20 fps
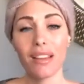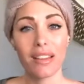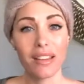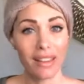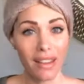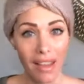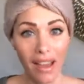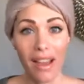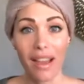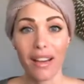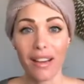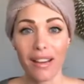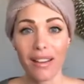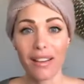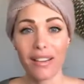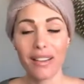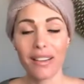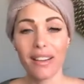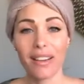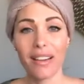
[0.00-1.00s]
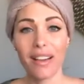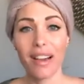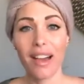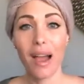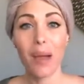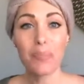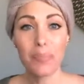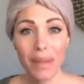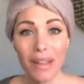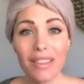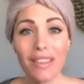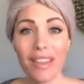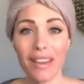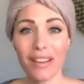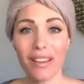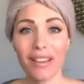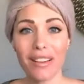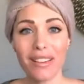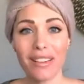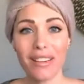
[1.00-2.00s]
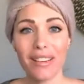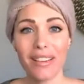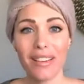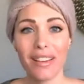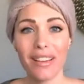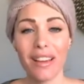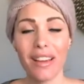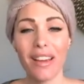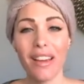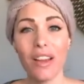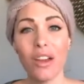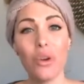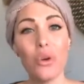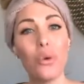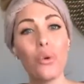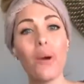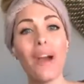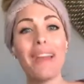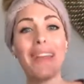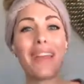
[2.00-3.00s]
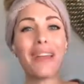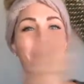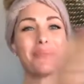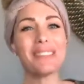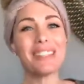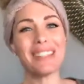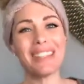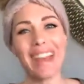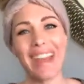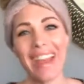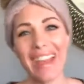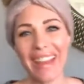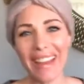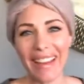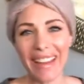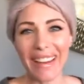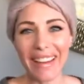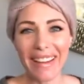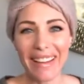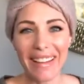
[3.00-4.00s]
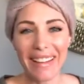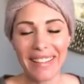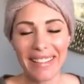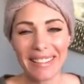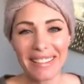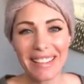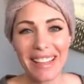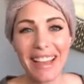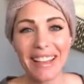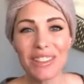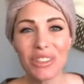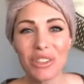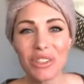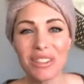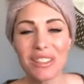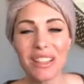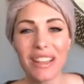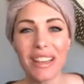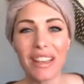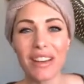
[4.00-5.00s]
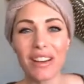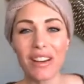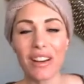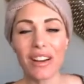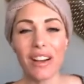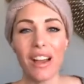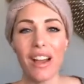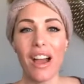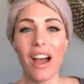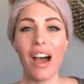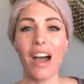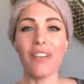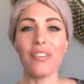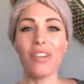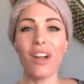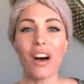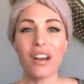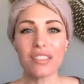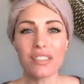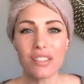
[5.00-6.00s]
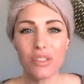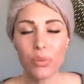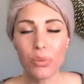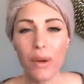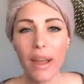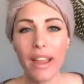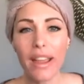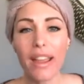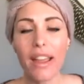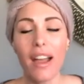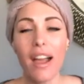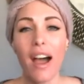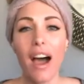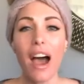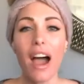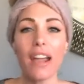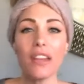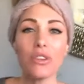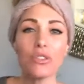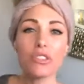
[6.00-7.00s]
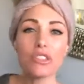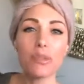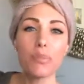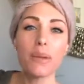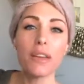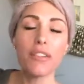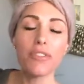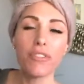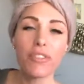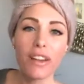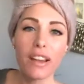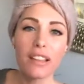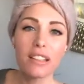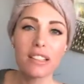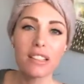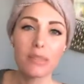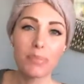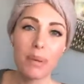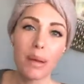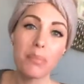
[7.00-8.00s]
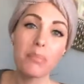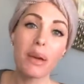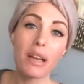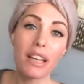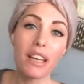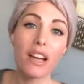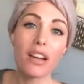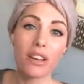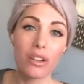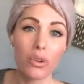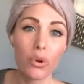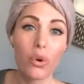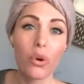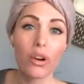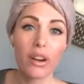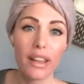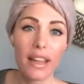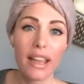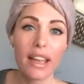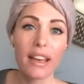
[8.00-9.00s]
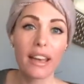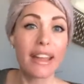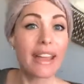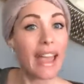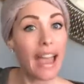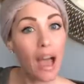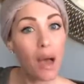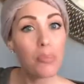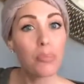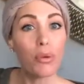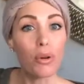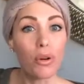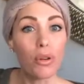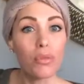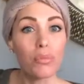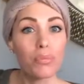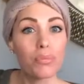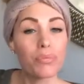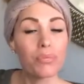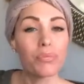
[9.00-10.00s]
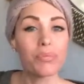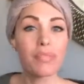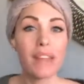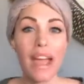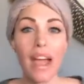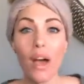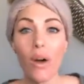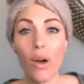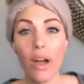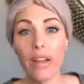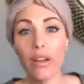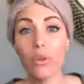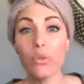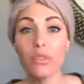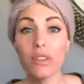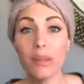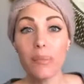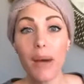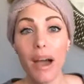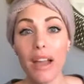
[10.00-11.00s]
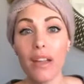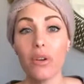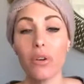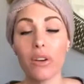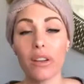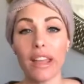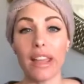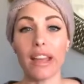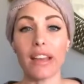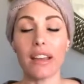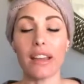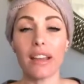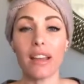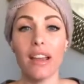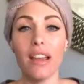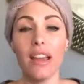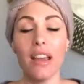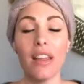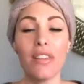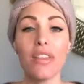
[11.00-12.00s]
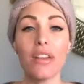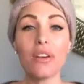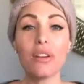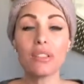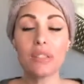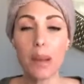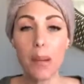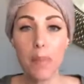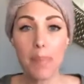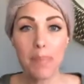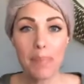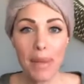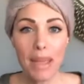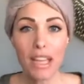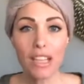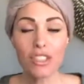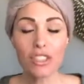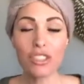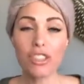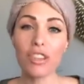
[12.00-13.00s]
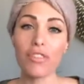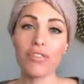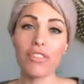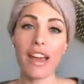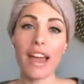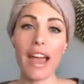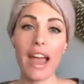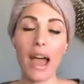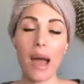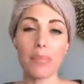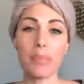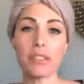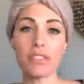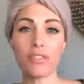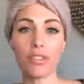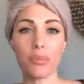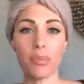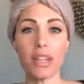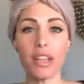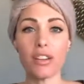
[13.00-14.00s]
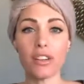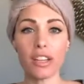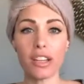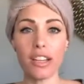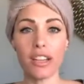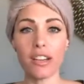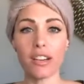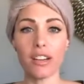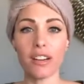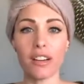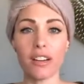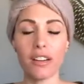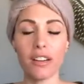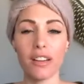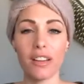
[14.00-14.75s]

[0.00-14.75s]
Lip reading: Yeah, I've been there. Who I am today, 10 years later, I've lost the weight. I used to be afraid to spend money on an organic apple. Now I only buy organic. There's a big shift that happens from here to here.